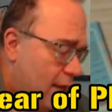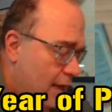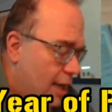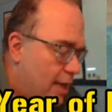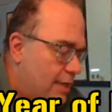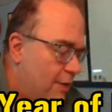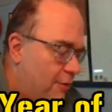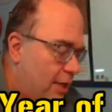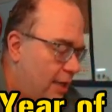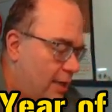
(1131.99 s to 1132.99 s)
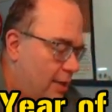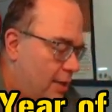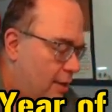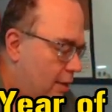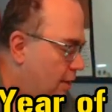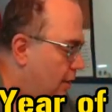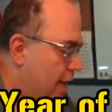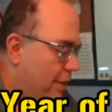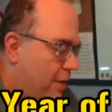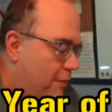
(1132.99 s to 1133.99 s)
Uh, definitely, uh,
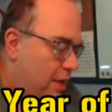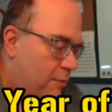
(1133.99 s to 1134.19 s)
now that I've got,